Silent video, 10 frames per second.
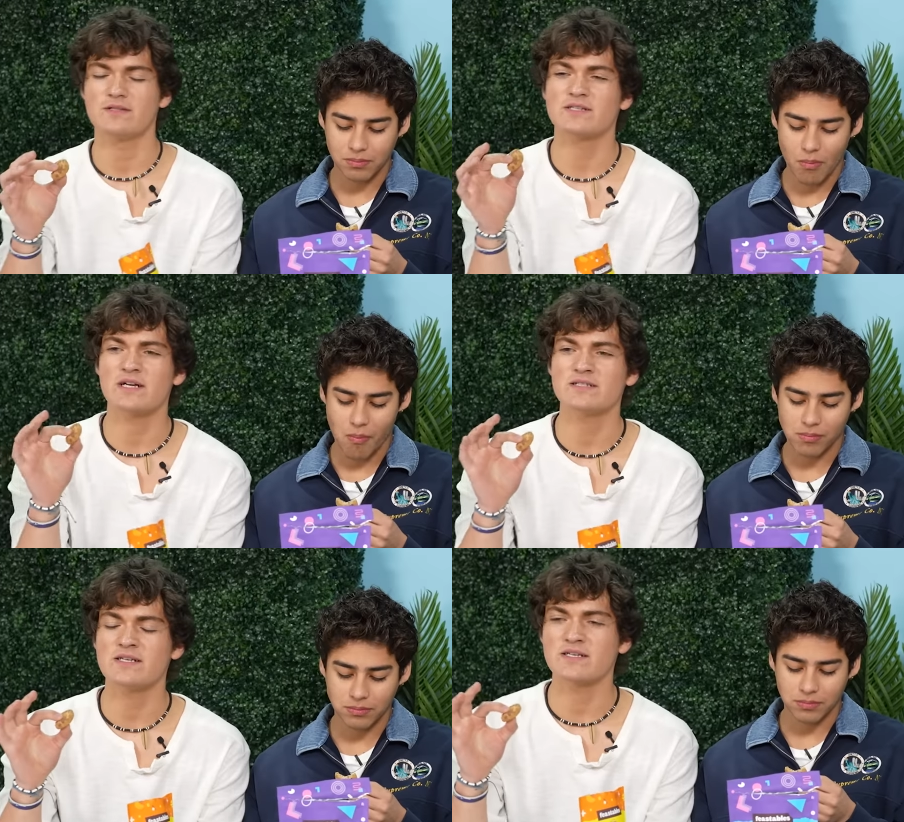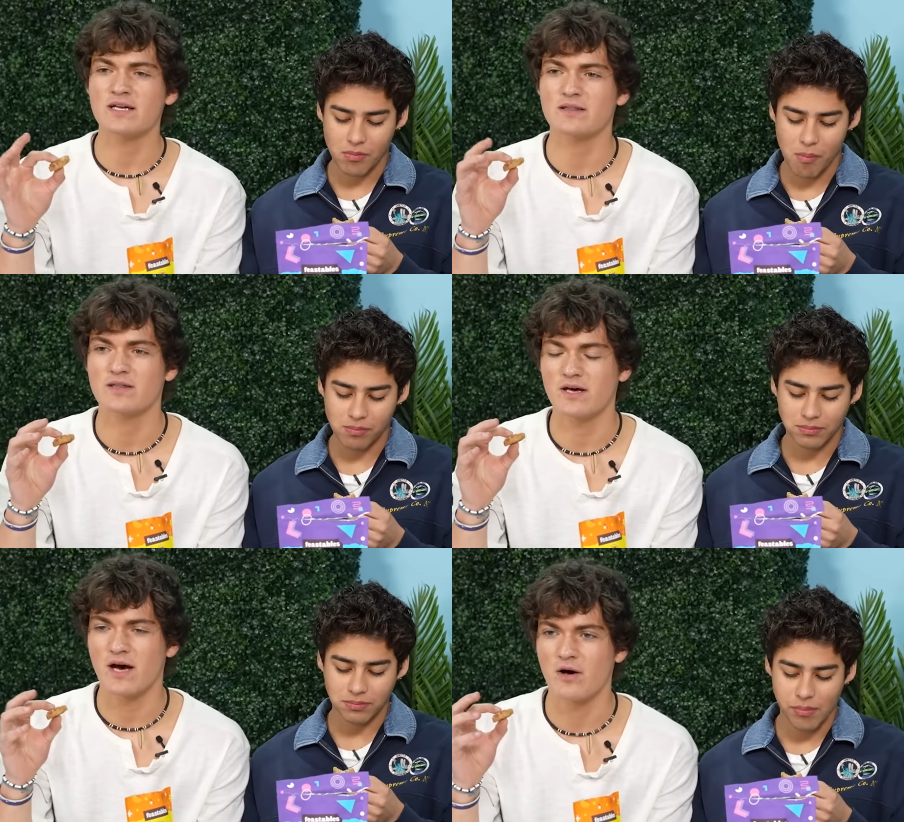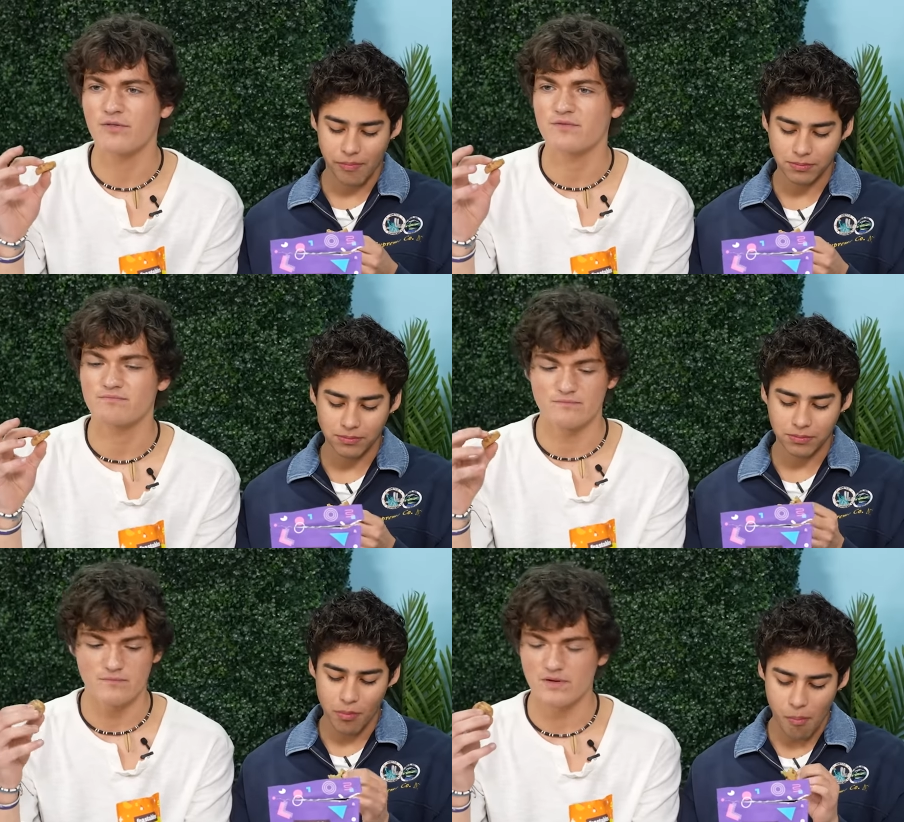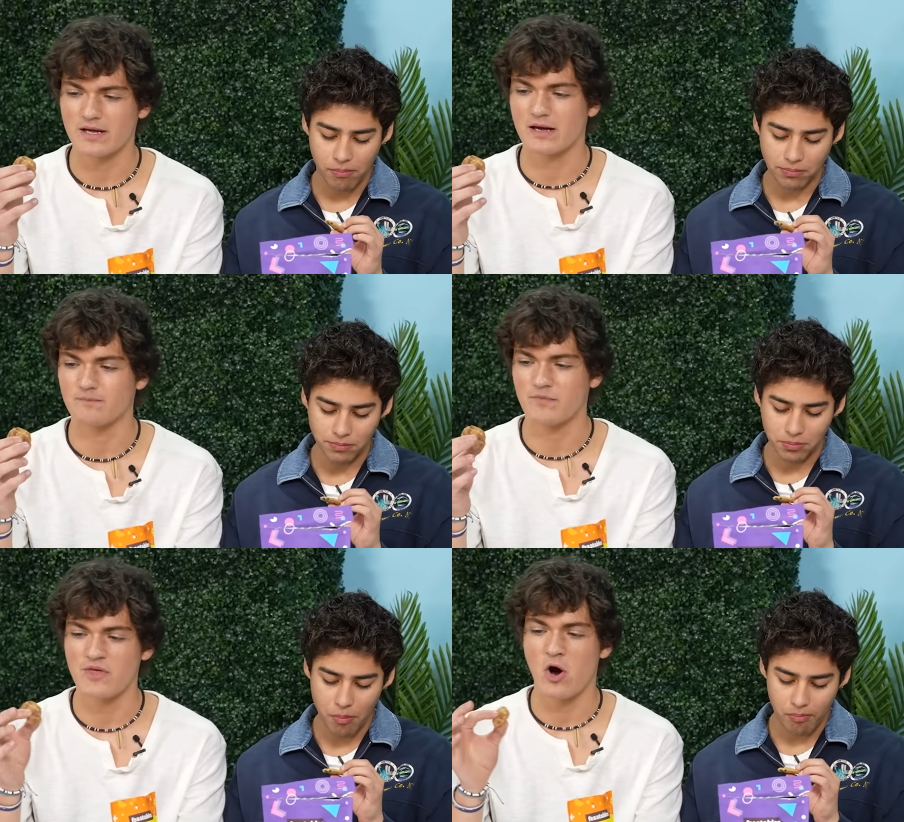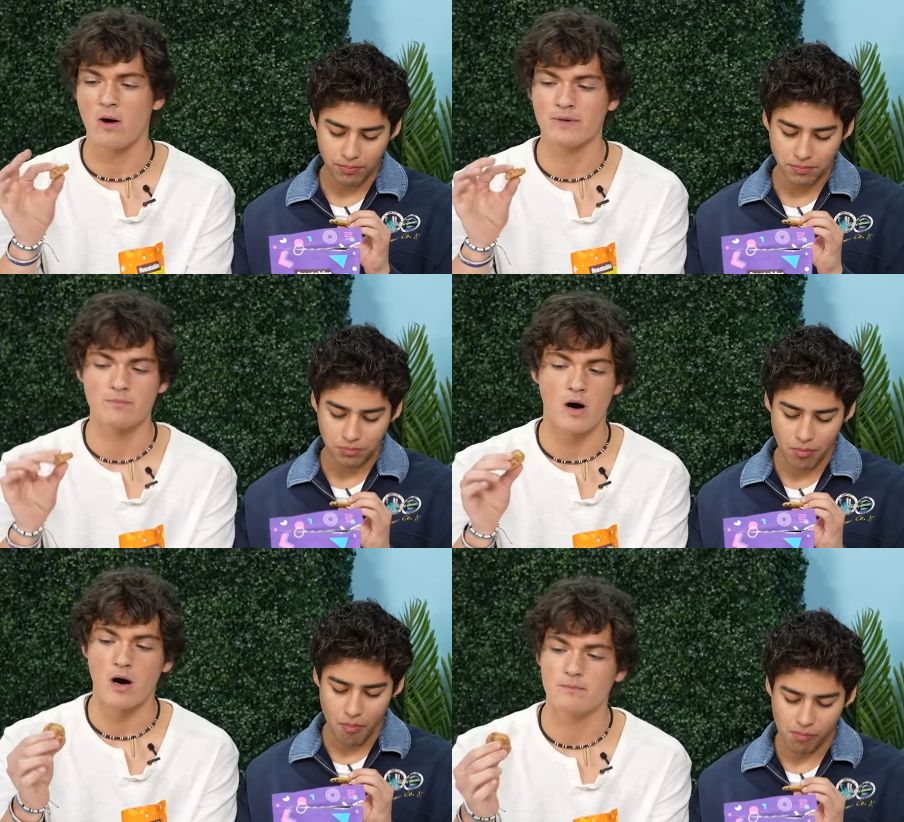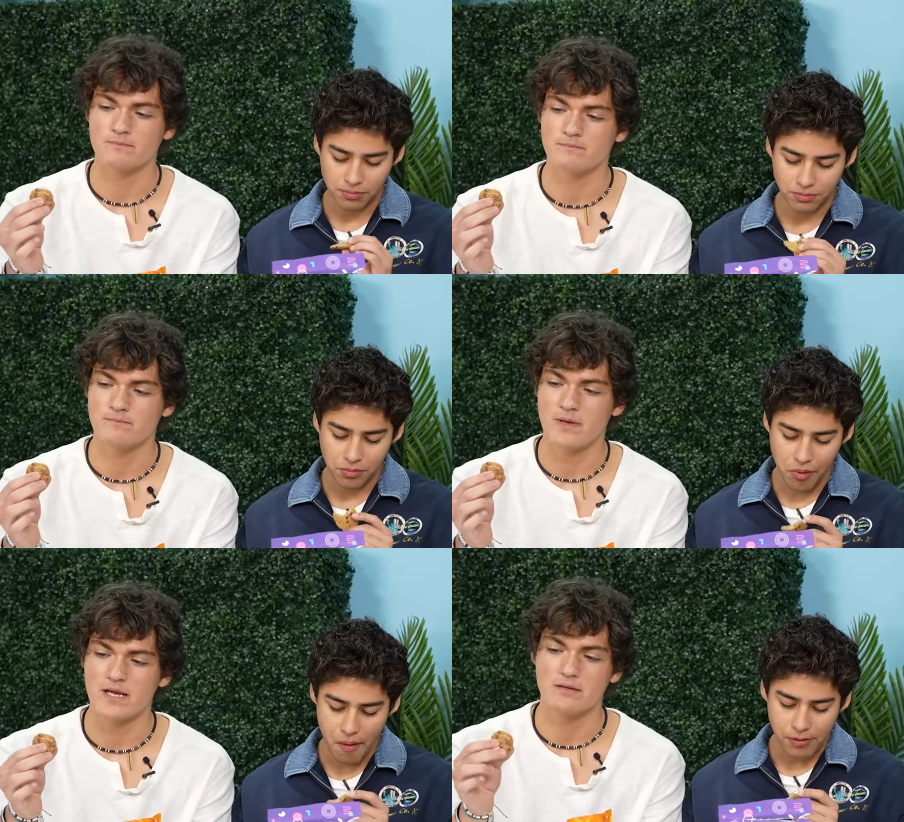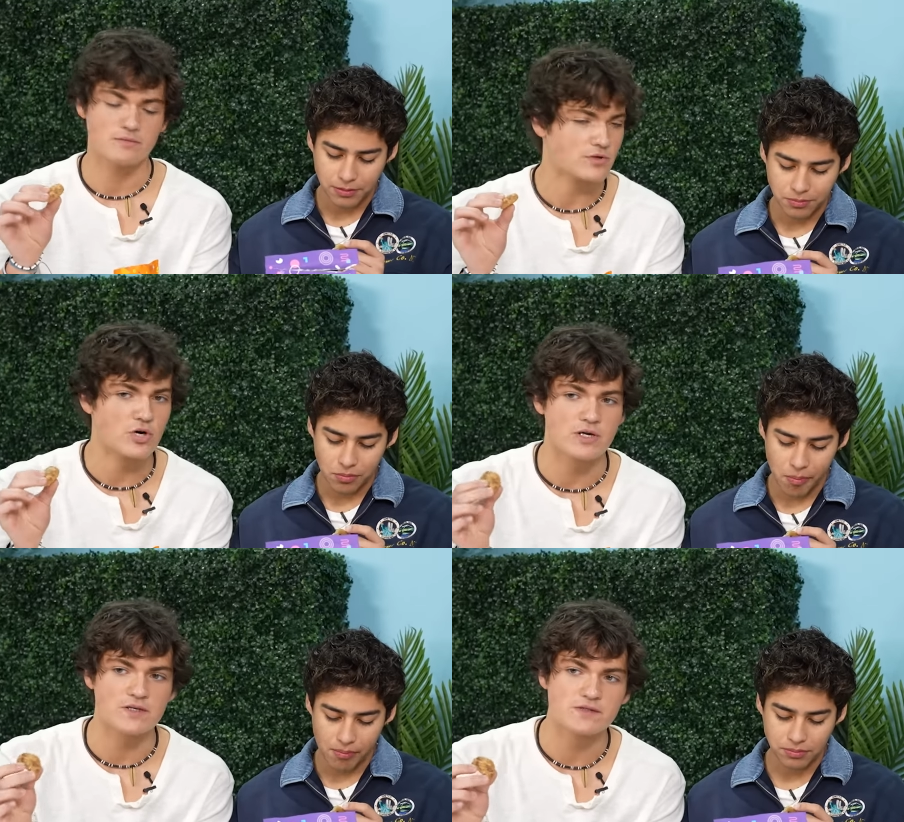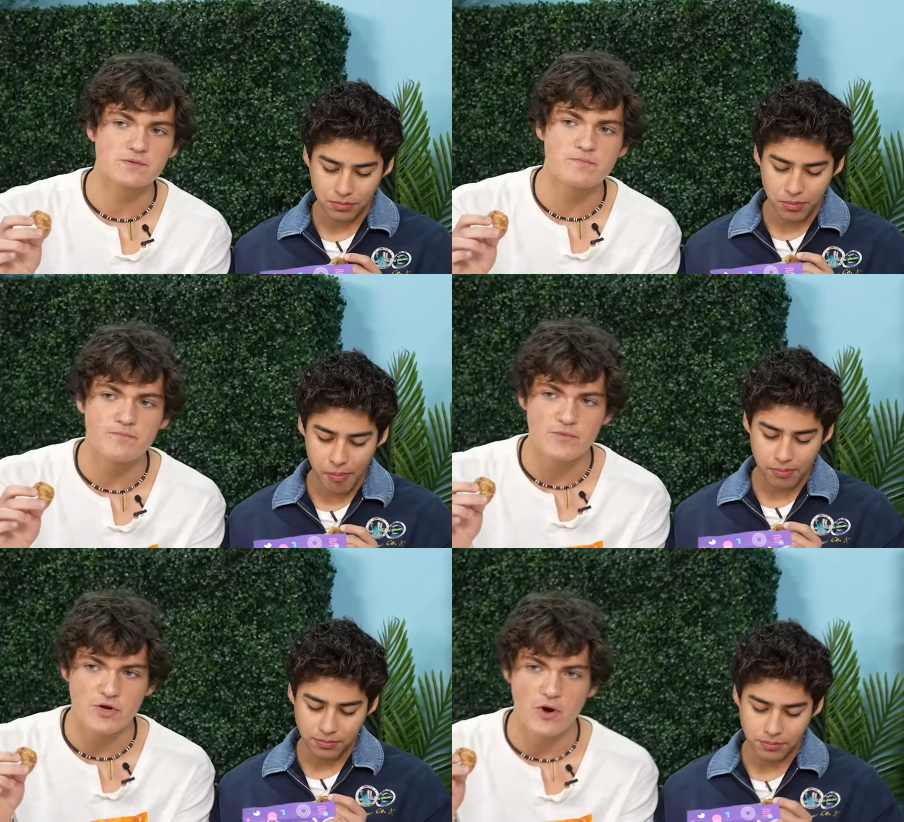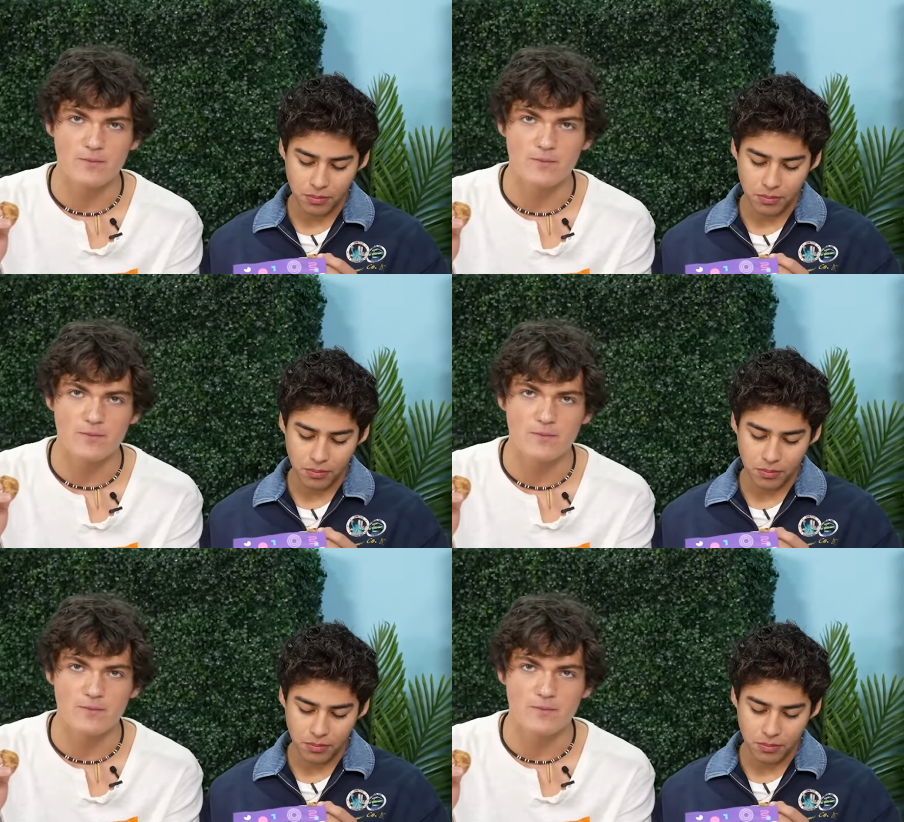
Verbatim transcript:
Speaker 1: It kind of tastes like the health, like the almond mom made cookies. You know what I